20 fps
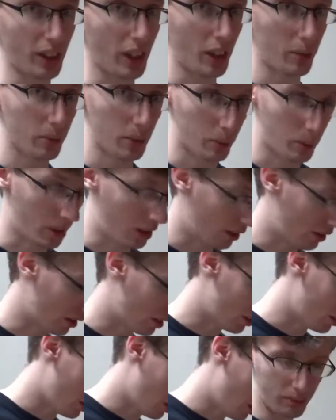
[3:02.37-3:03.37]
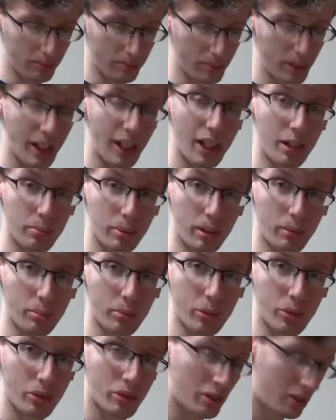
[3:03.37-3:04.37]
can't be white onion. Banana
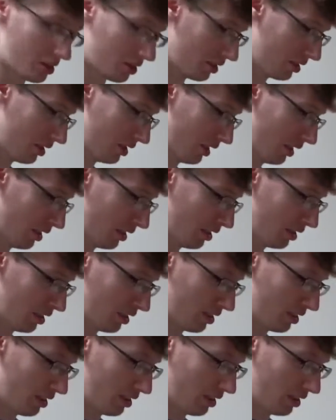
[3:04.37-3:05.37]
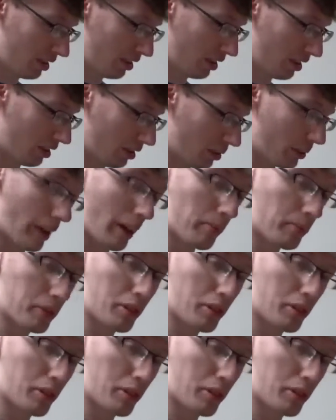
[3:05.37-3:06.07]
peppers, grape